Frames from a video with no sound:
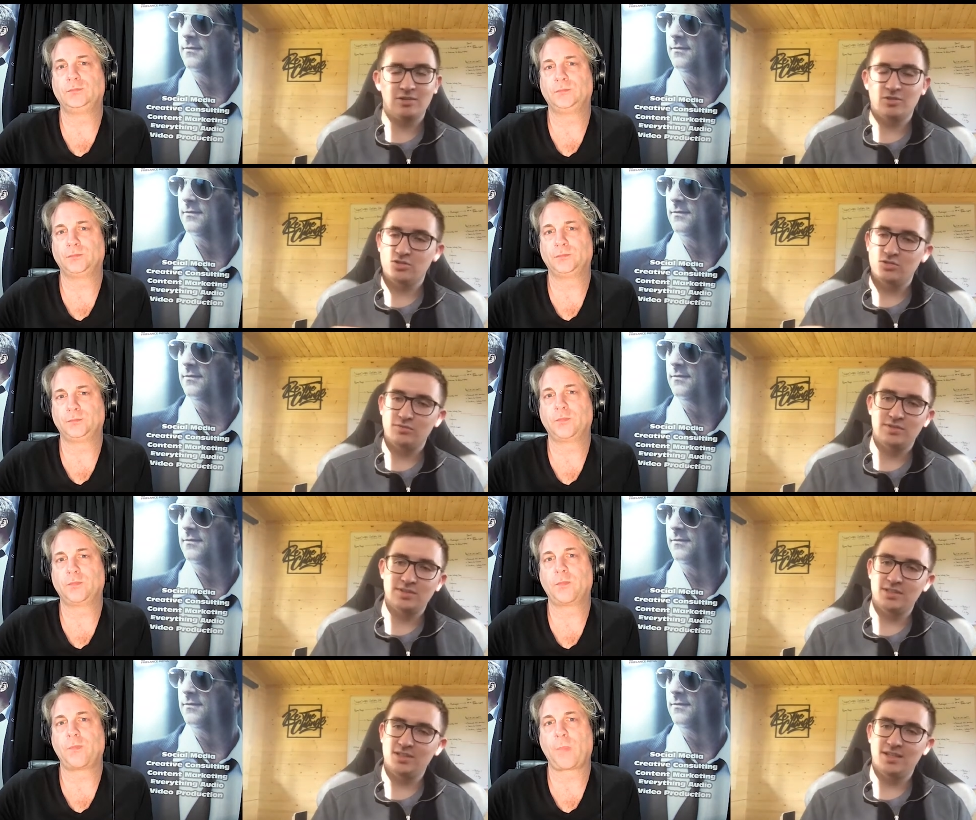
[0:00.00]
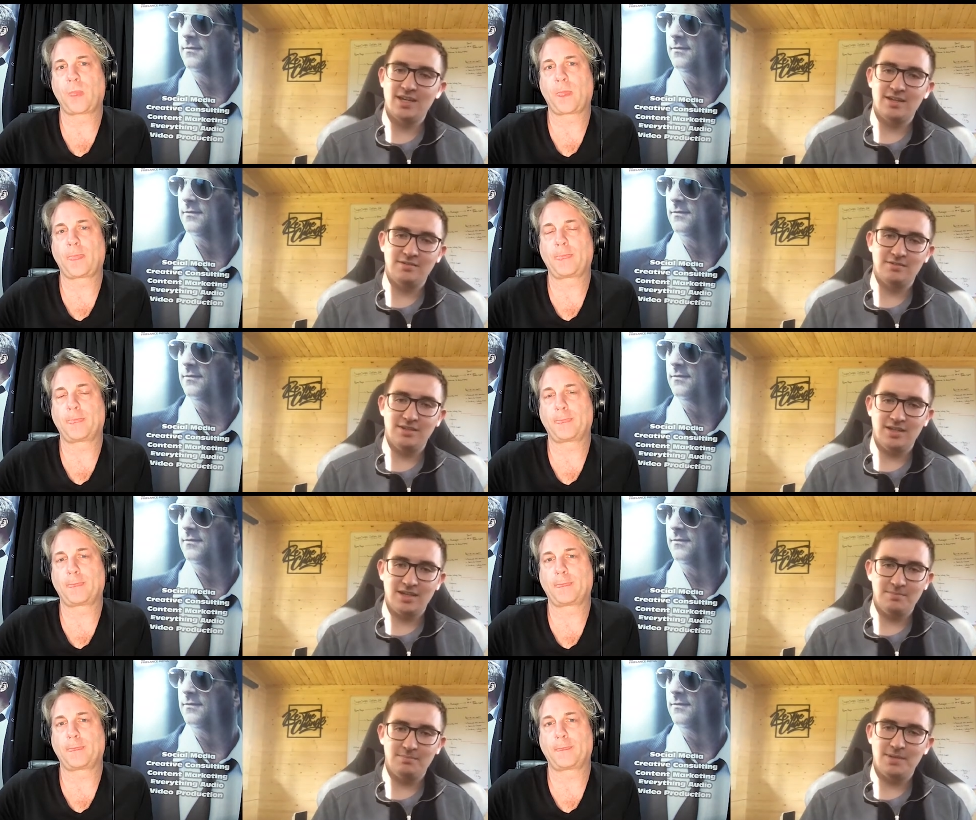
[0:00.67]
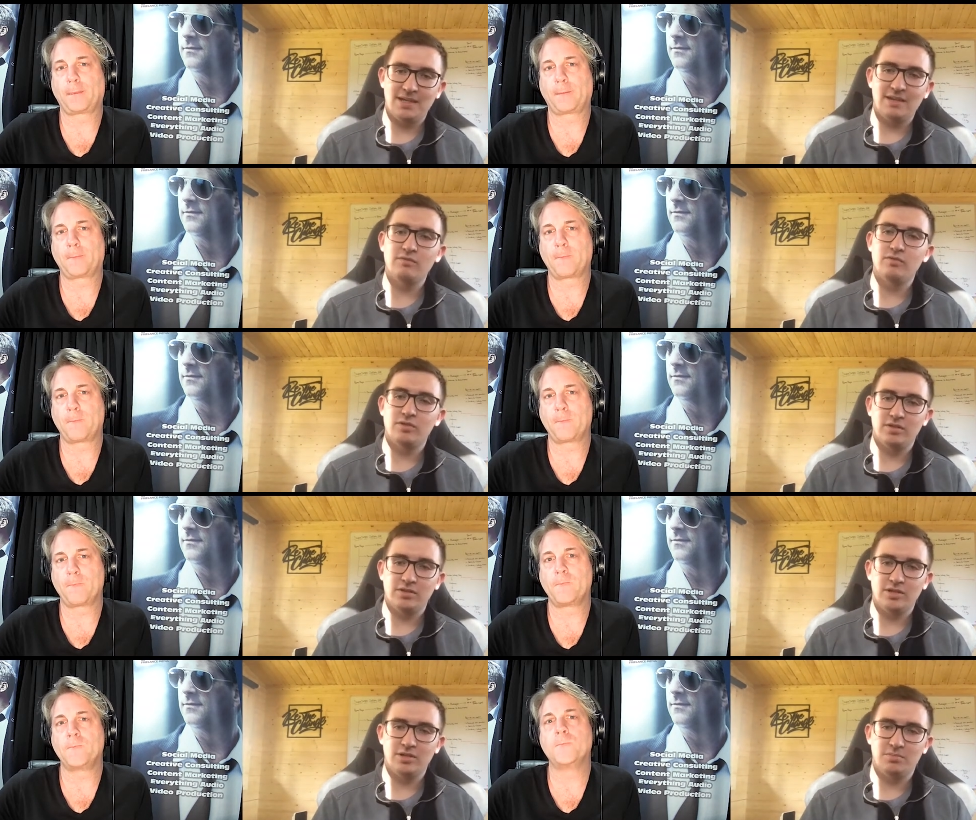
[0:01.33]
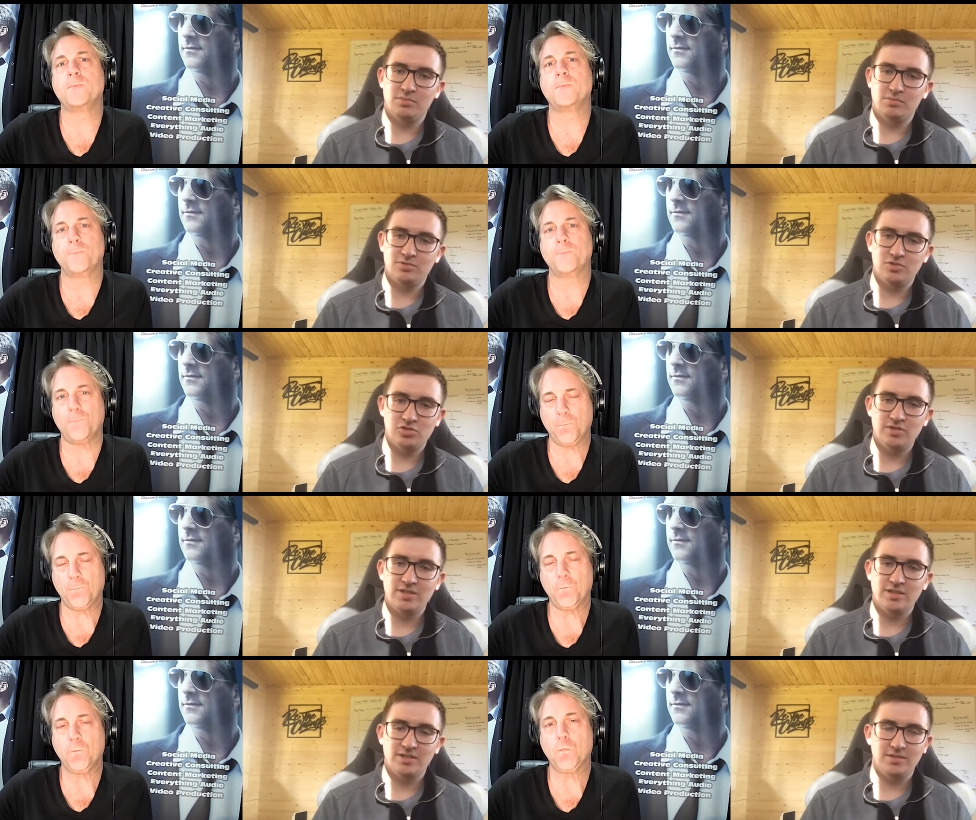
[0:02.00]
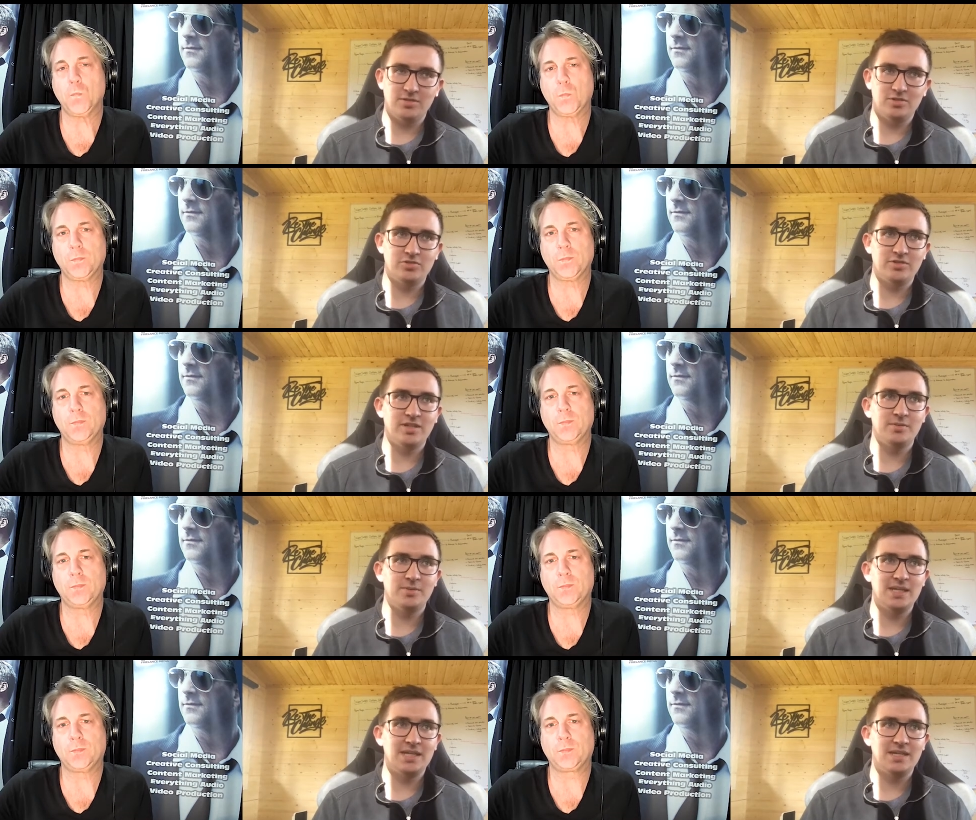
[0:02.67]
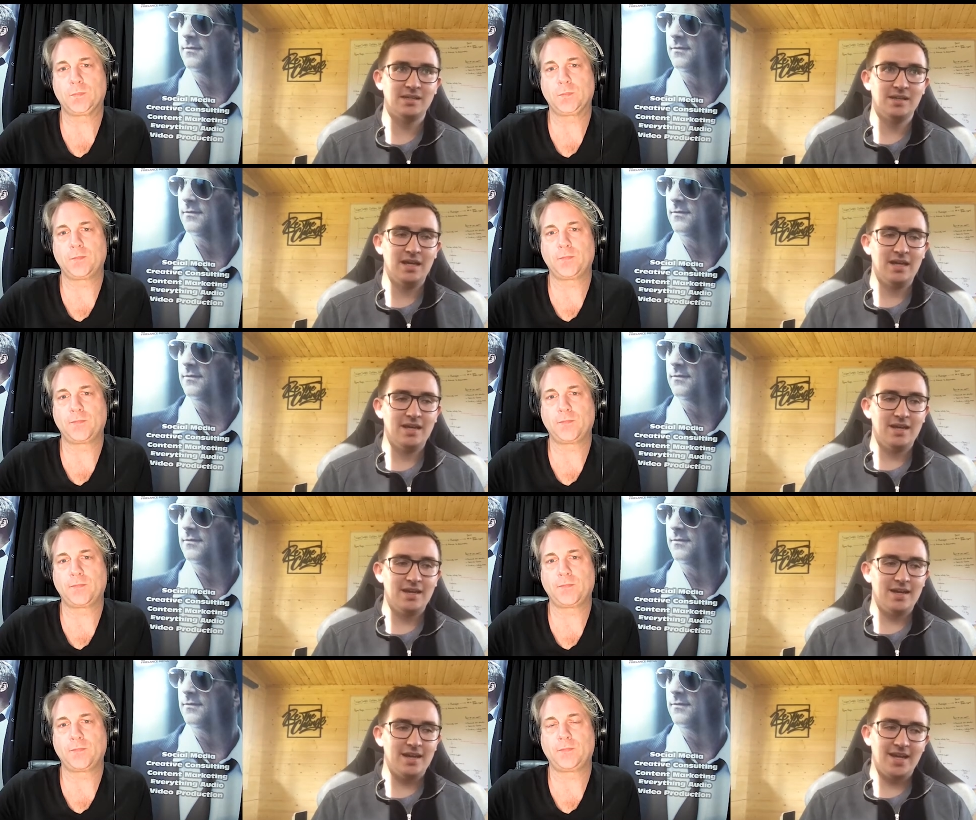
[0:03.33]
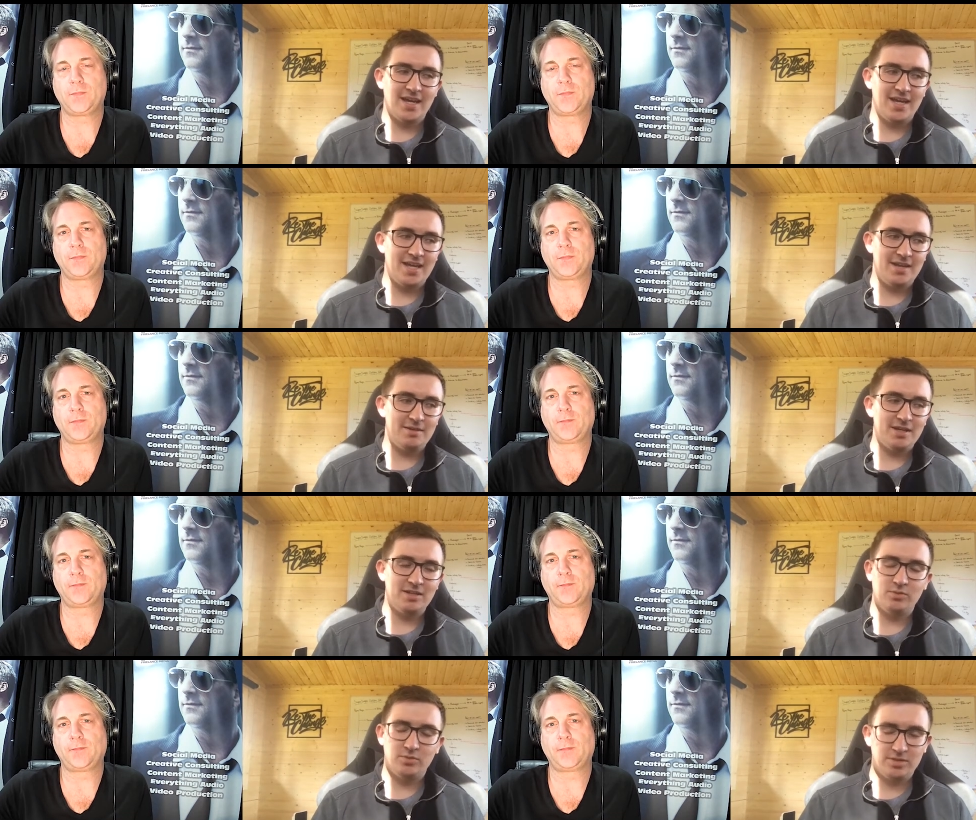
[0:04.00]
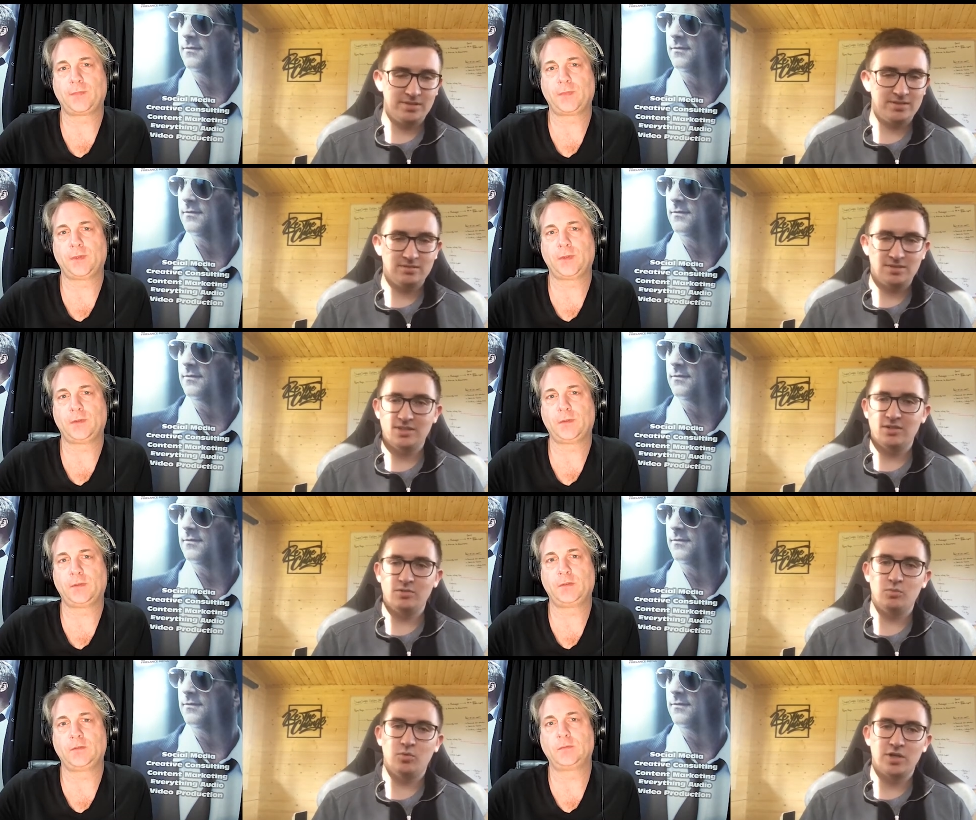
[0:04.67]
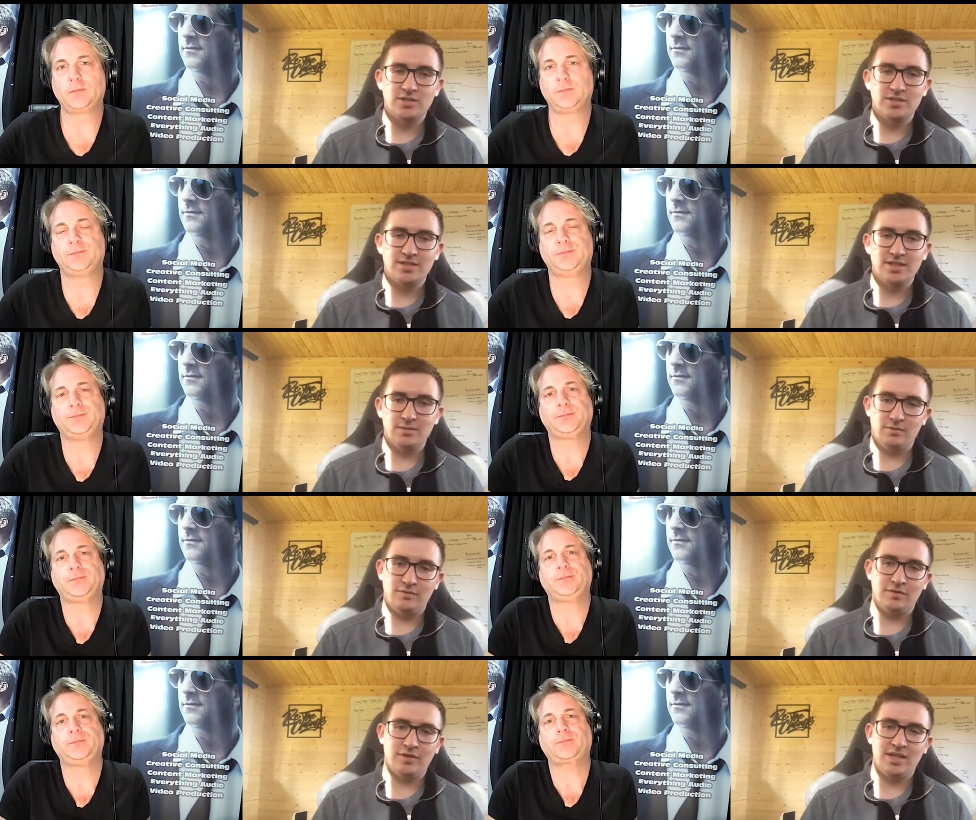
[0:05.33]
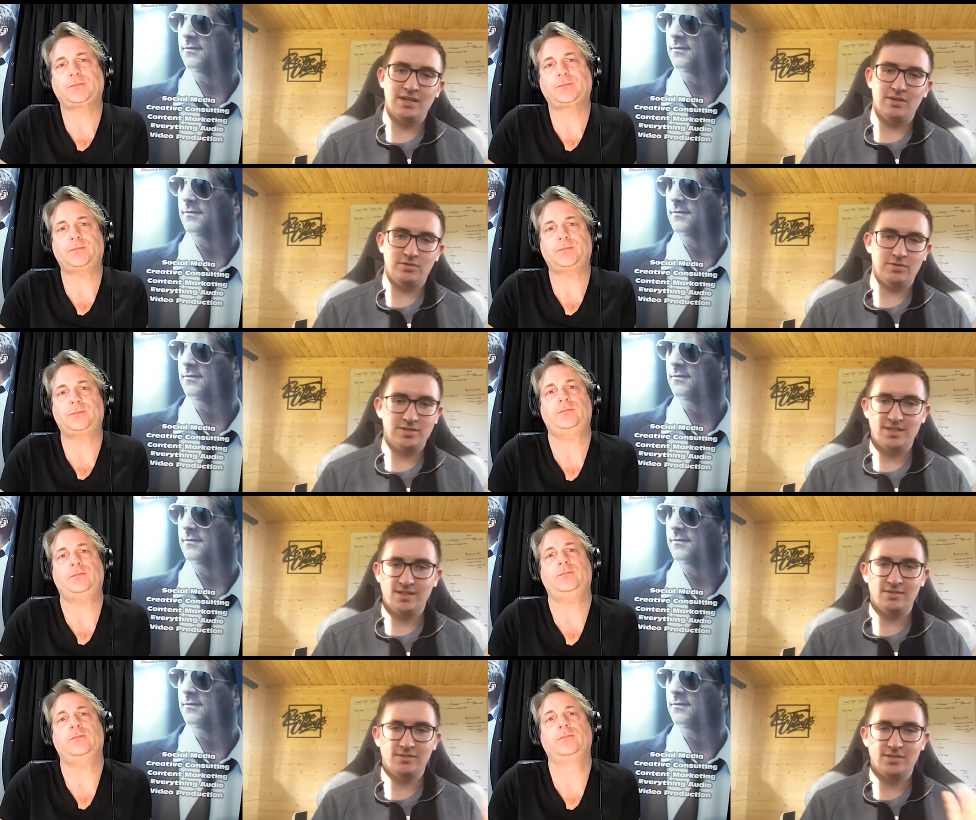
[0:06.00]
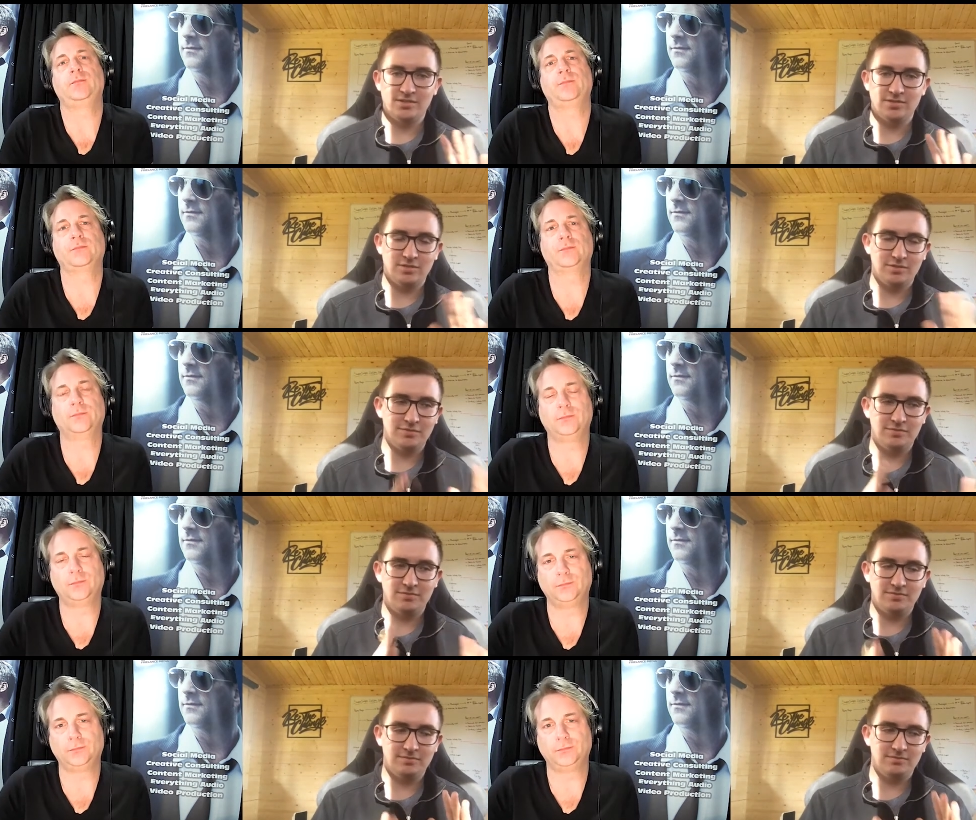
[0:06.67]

Speaker 1: because obviously you can't you can't pick everything up mm-hmm. straight, straight away. Uh, and there was certain words that I would forget or certain sort of